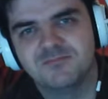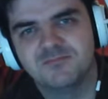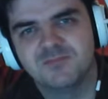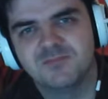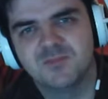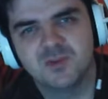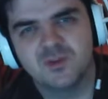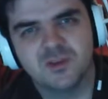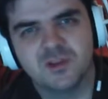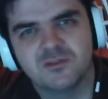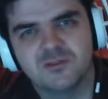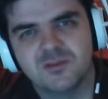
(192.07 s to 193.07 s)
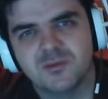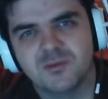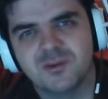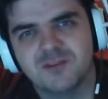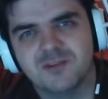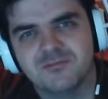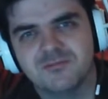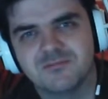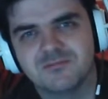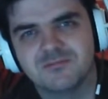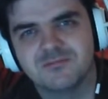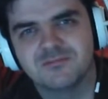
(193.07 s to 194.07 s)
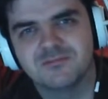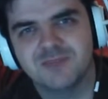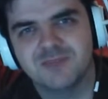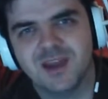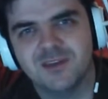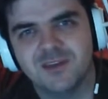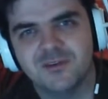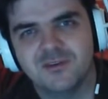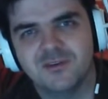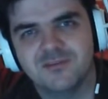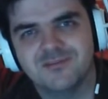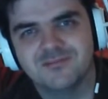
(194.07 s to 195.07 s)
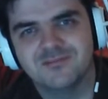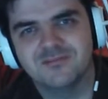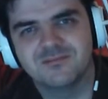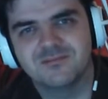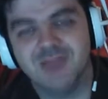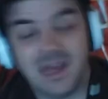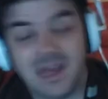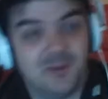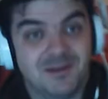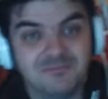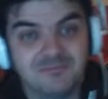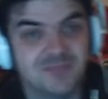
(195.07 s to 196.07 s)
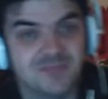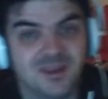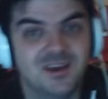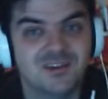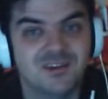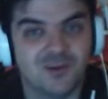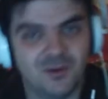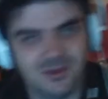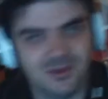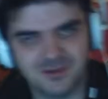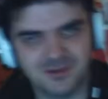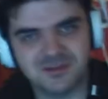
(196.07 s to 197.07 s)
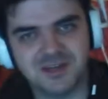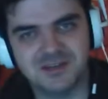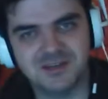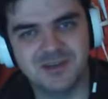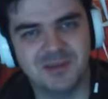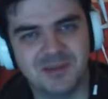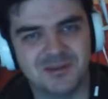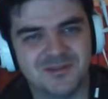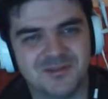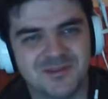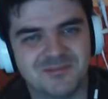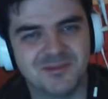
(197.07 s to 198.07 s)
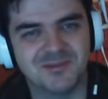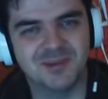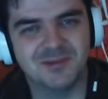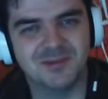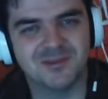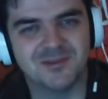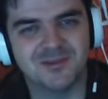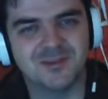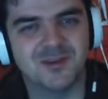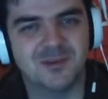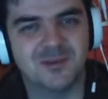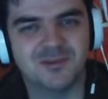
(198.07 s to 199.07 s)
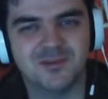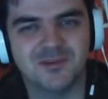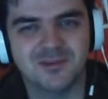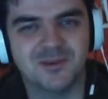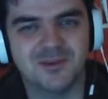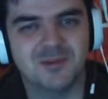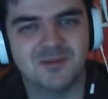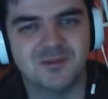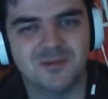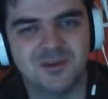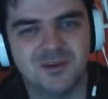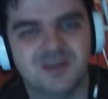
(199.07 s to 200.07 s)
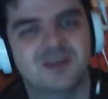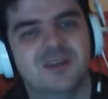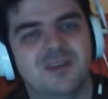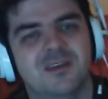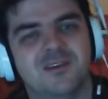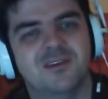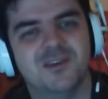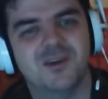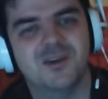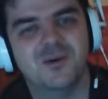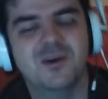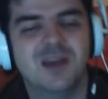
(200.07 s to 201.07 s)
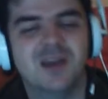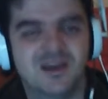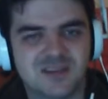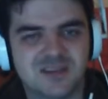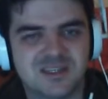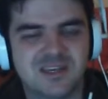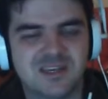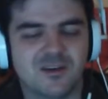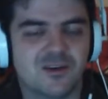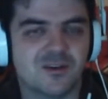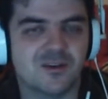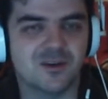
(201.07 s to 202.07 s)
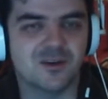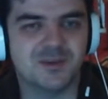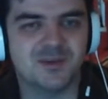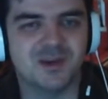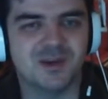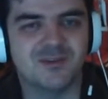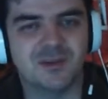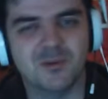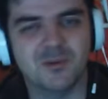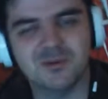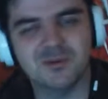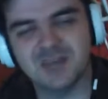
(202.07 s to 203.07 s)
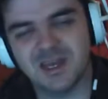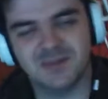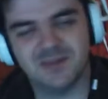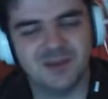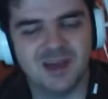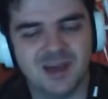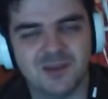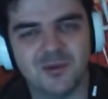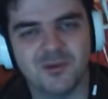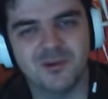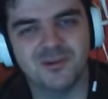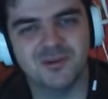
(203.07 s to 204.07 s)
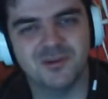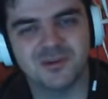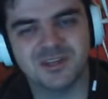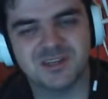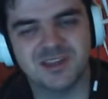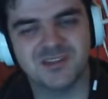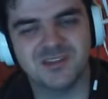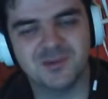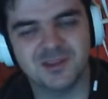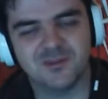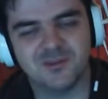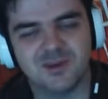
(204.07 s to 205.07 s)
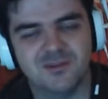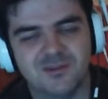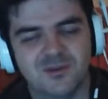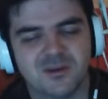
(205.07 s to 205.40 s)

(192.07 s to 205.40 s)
Do you know what the colours of the rainbow are? I do. Anyway. So, there's an 2a plus 4, 2a plus 4, 2a plus 4, 2a plus 4. There you go. If you can see there are going to be 12 rainbows, and if you add up all your numbers together, you'll get 24.